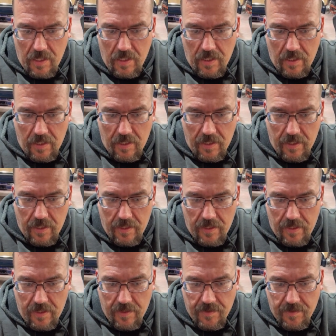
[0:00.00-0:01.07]
it
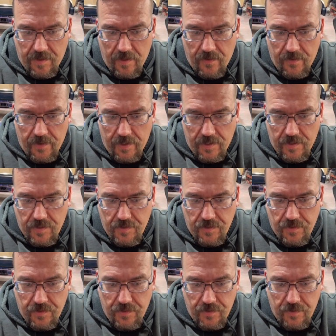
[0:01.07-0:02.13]
is going
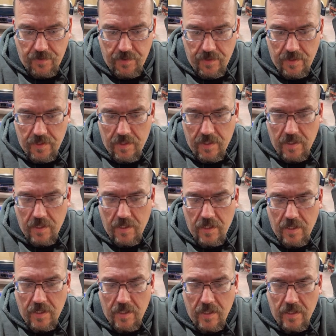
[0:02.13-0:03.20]
to
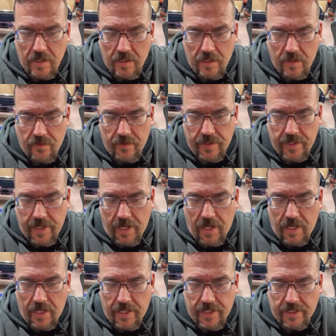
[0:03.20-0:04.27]
go in here
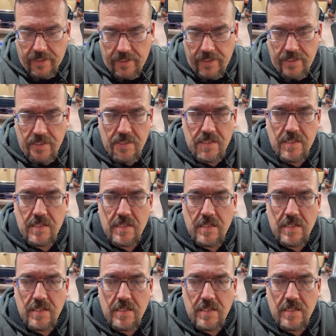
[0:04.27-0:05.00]
like this.